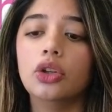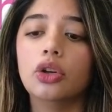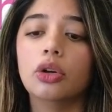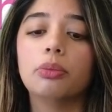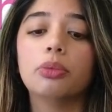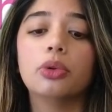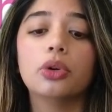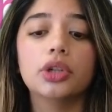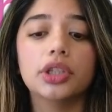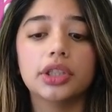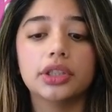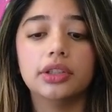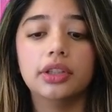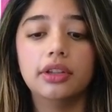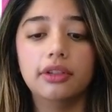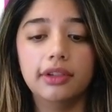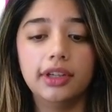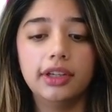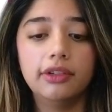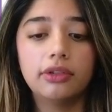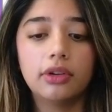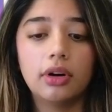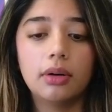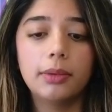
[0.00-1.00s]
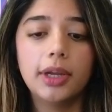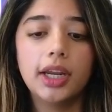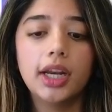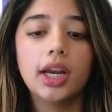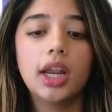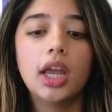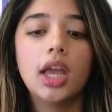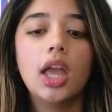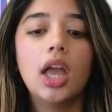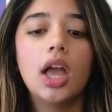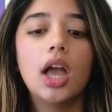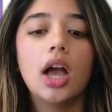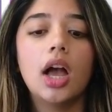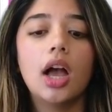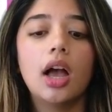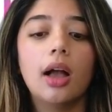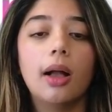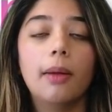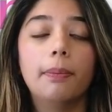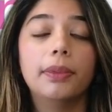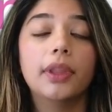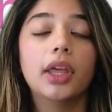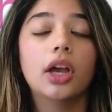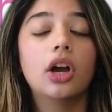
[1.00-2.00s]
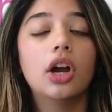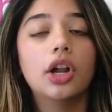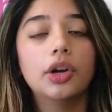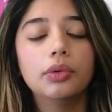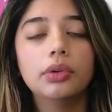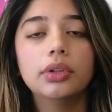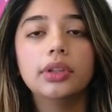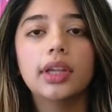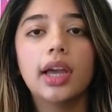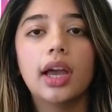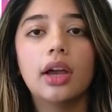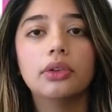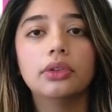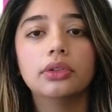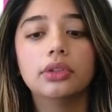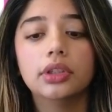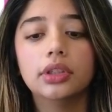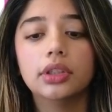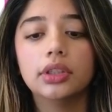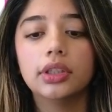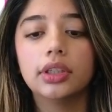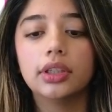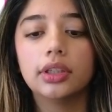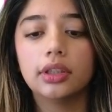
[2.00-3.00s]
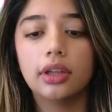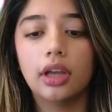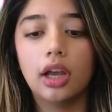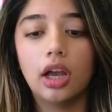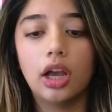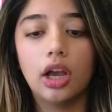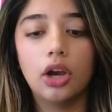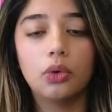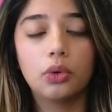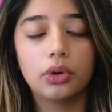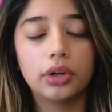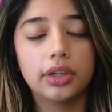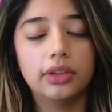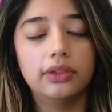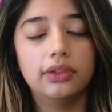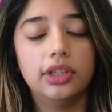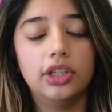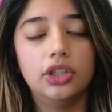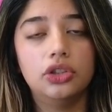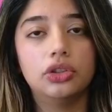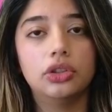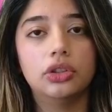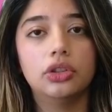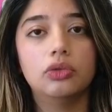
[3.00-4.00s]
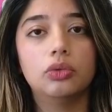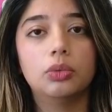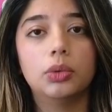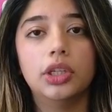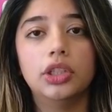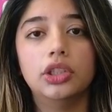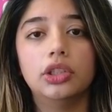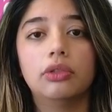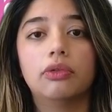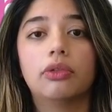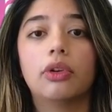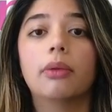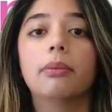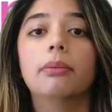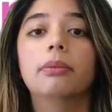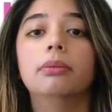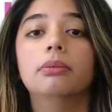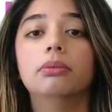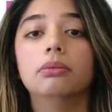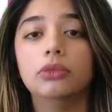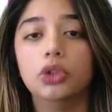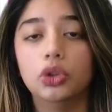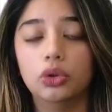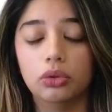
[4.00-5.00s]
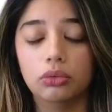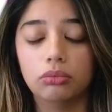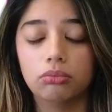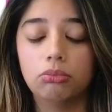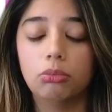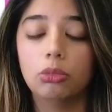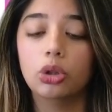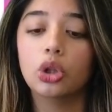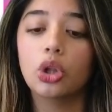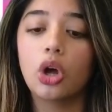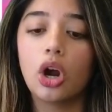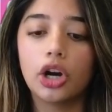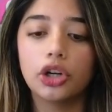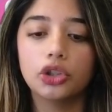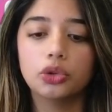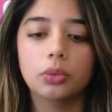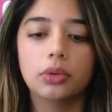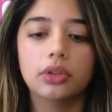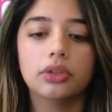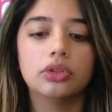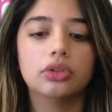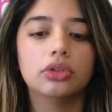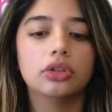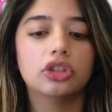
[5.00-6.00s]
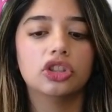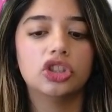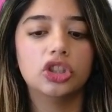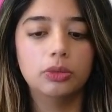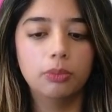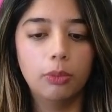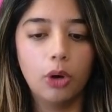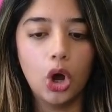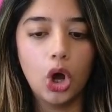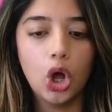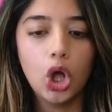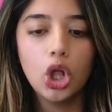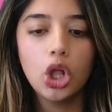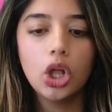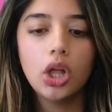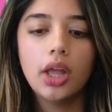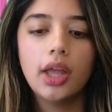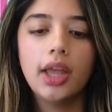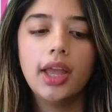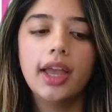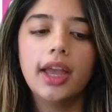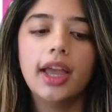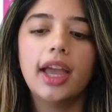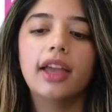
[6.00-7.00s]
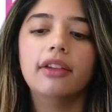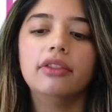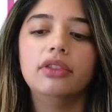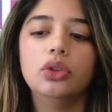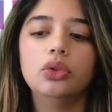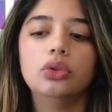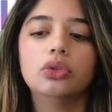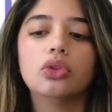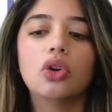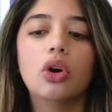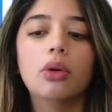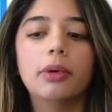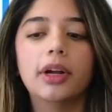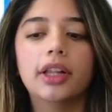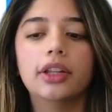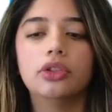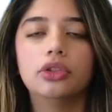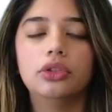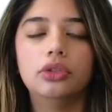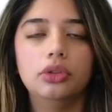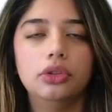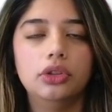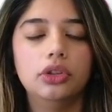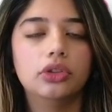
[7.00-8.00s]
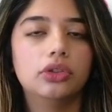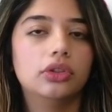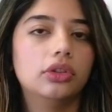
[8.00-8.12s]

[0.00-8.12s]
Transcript: productivity from it. 100,000 organizations ranging from, large ones to small have used Copilot Studio.